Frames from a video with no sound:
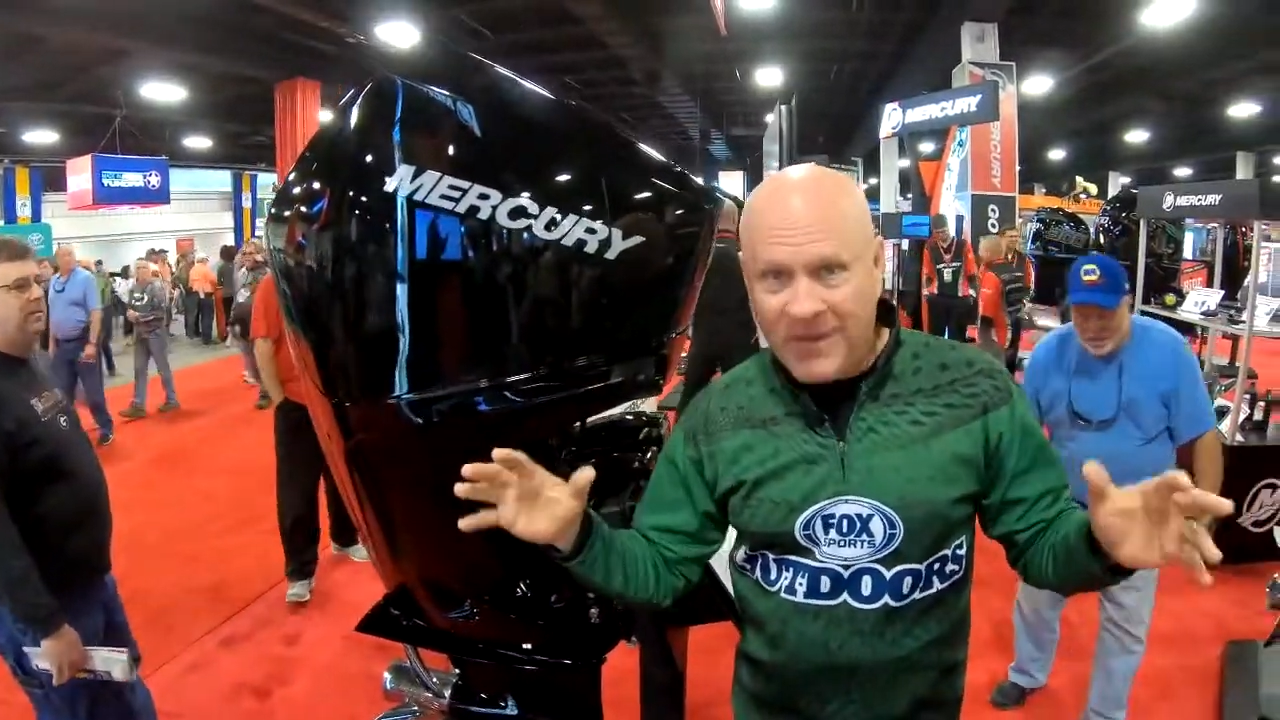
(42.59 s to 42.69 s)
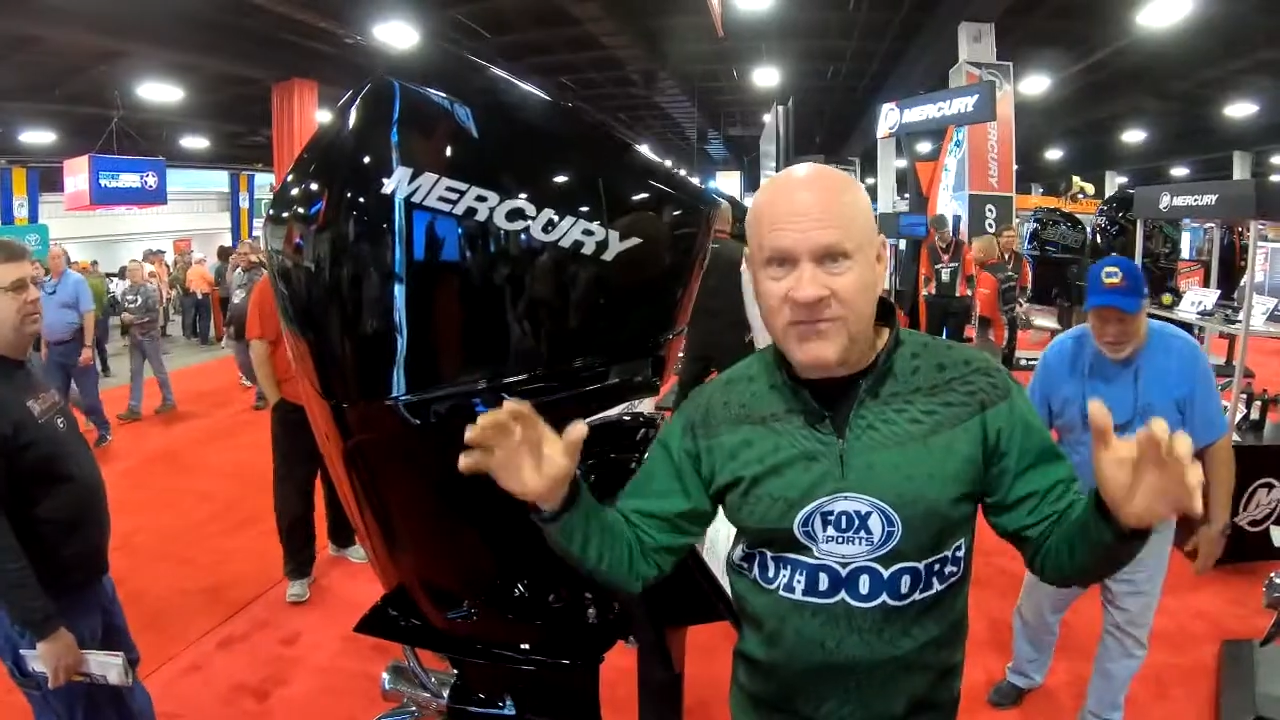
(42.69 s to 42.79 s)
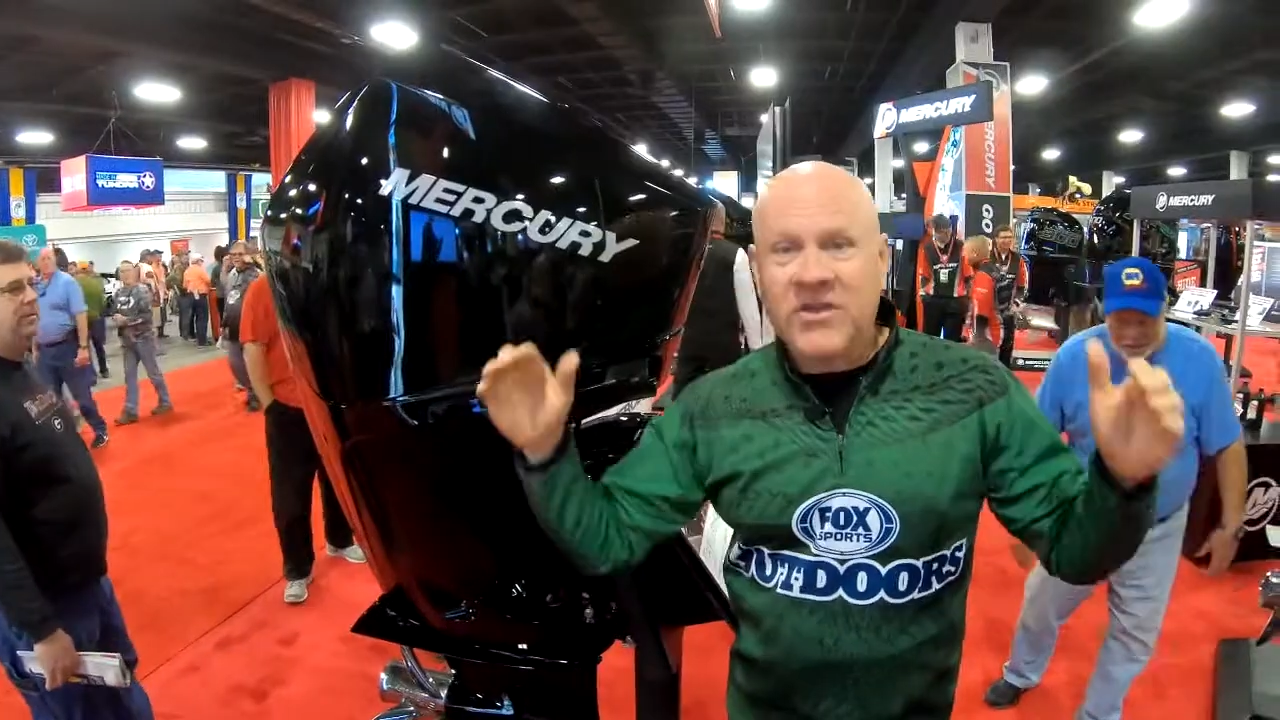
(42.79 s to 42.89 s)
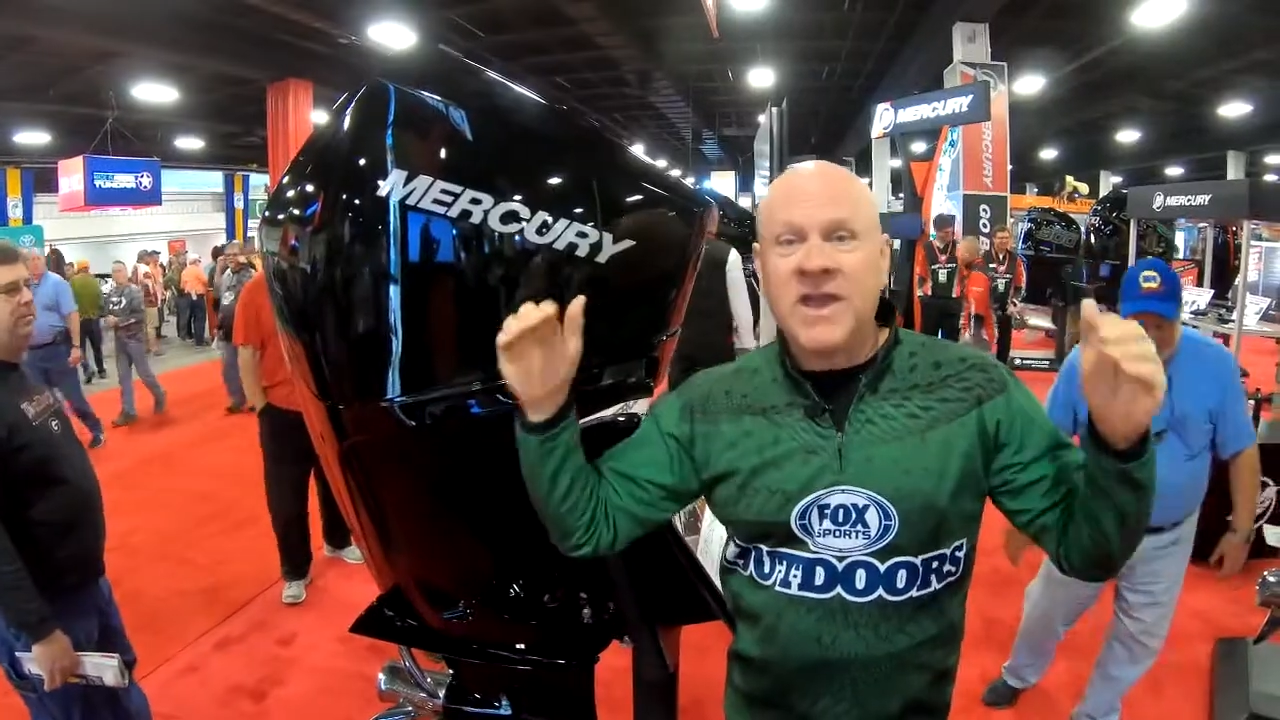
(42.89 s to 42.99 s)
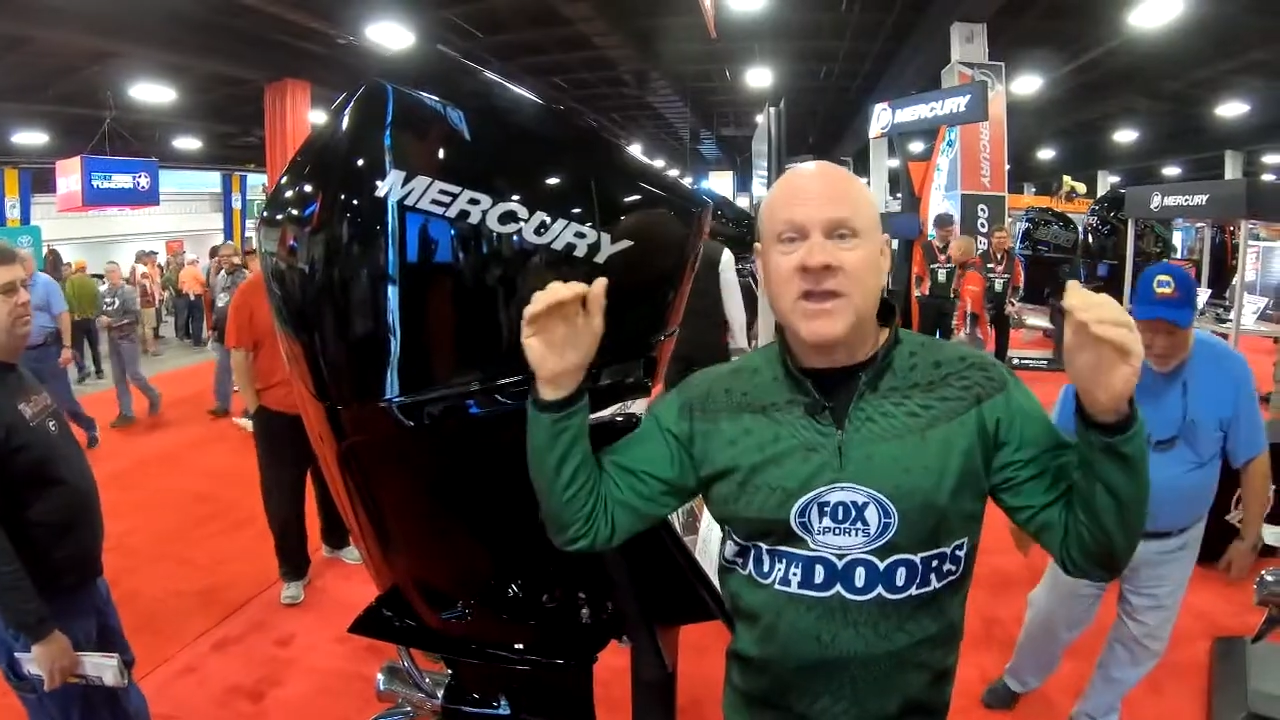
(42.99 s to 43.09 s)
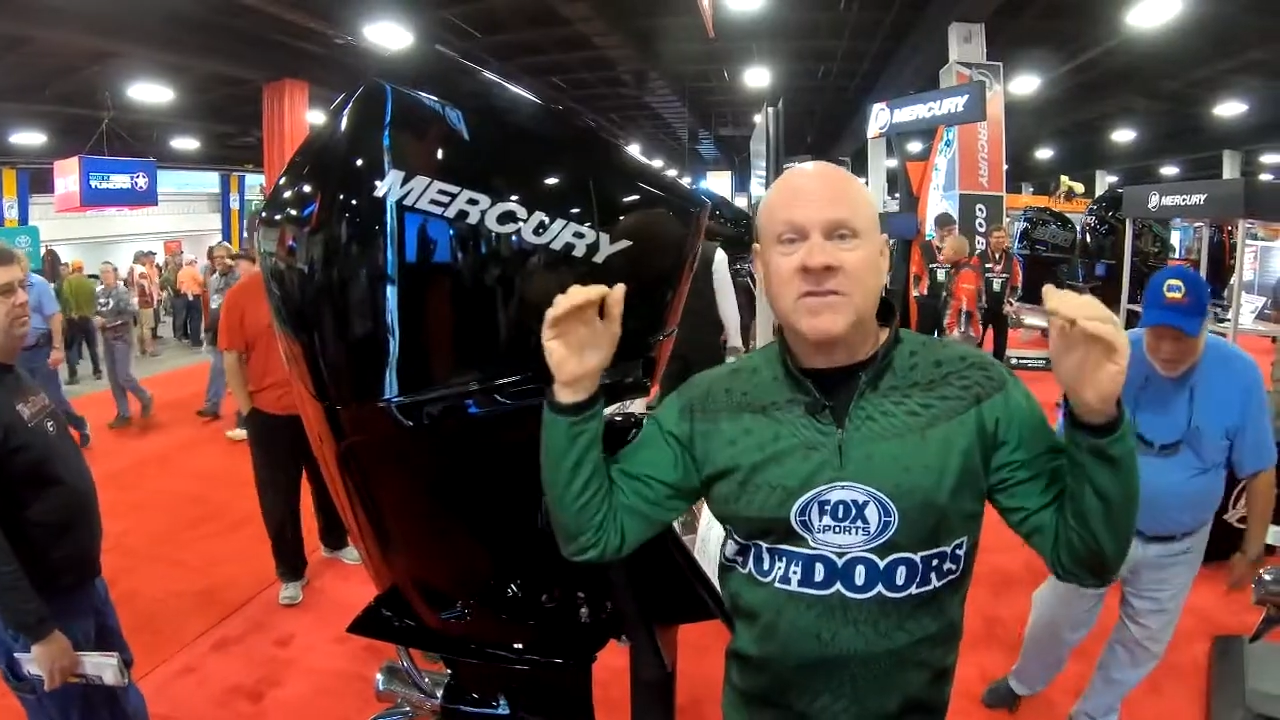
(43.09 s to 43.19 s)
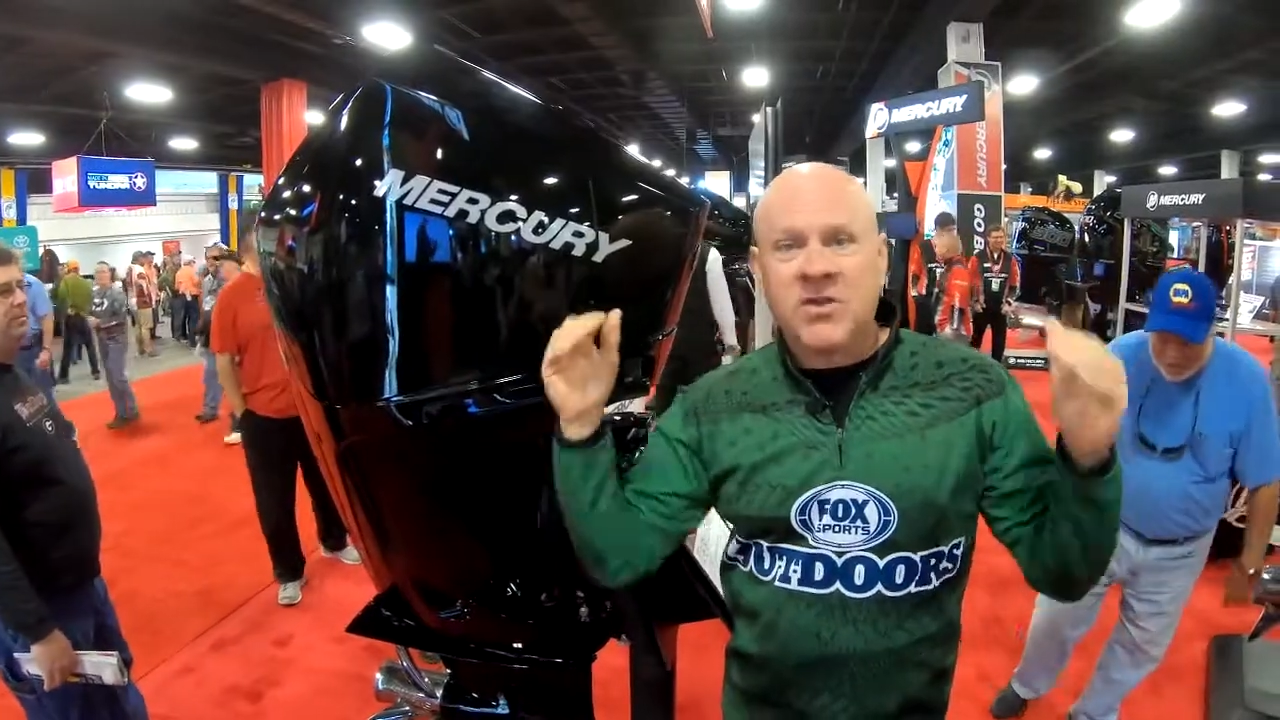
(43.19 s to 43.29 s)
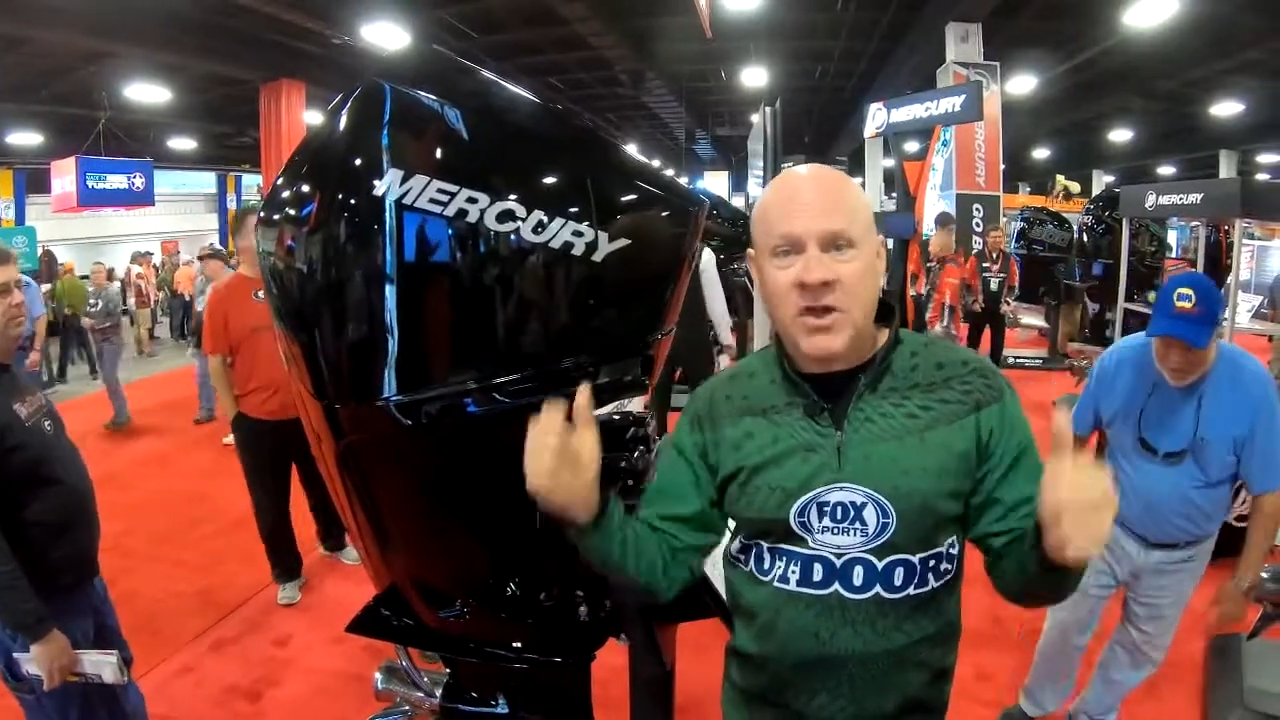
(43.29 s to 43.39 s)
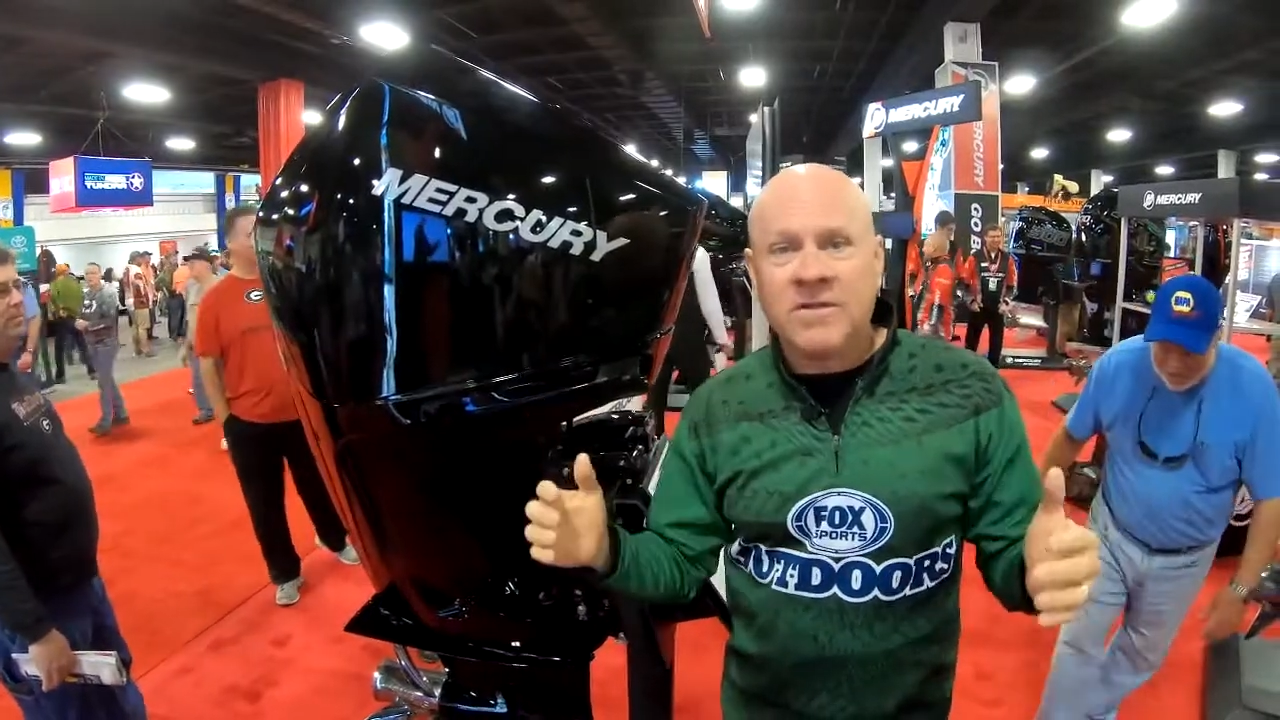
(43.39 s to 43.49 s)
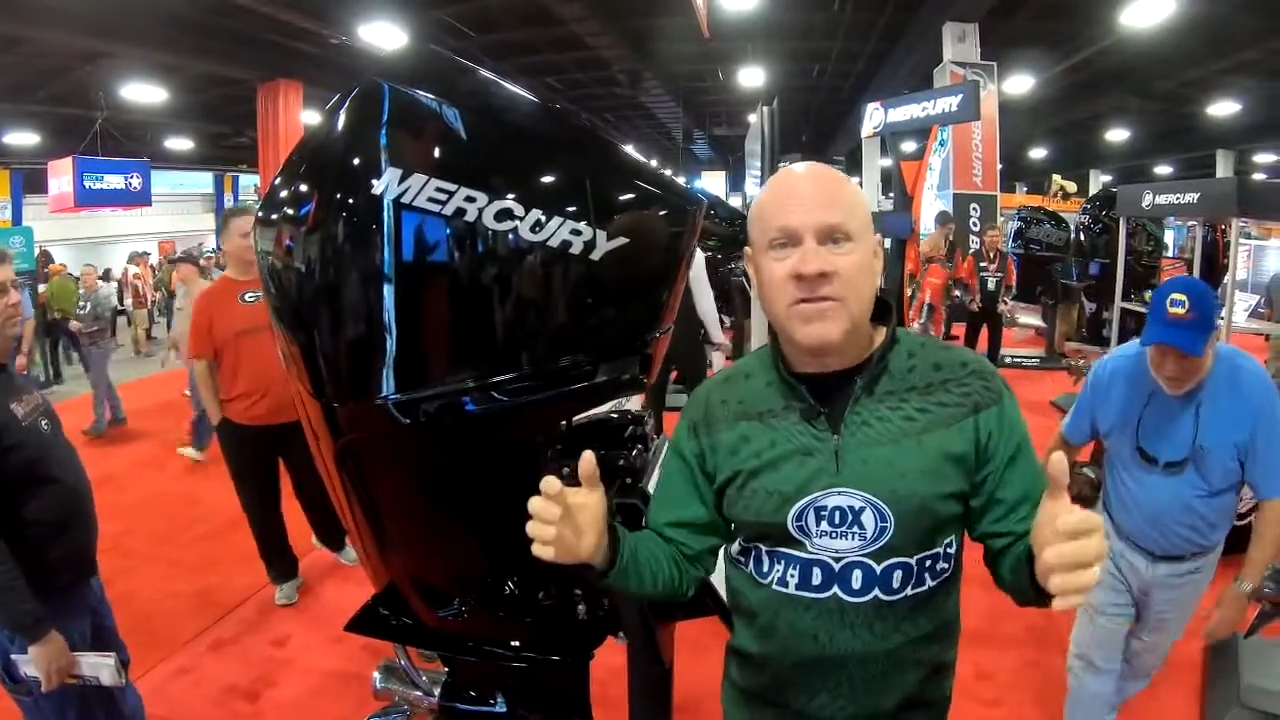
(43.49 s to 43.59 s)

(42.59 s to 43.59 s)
They've taken tons